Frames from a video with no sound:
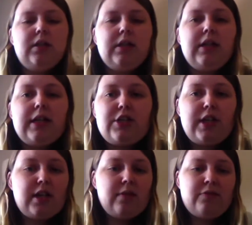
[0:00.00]
collection
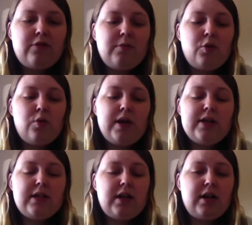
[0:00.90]
they come from,
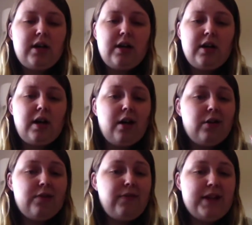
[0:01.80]
always are
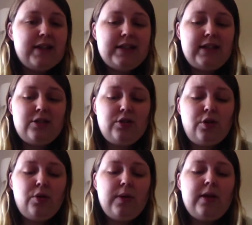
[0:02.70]
fantastic to
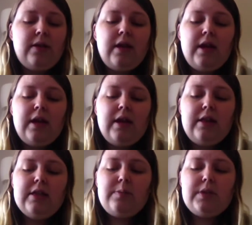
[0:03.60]
go with.
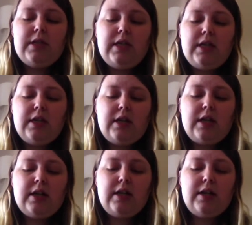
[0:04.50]
This particular
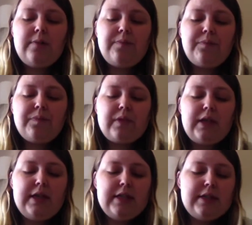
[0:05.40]
color
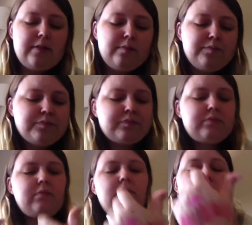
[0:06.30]
is
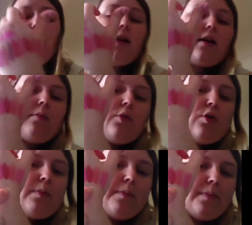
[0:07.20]
like a
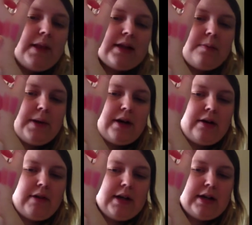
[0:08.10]
more like a berry
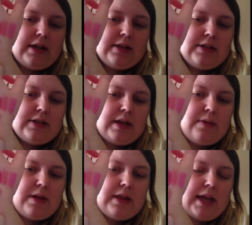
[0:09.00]
red color, so it's that
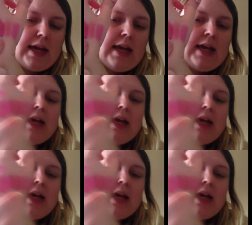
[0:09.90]
one there.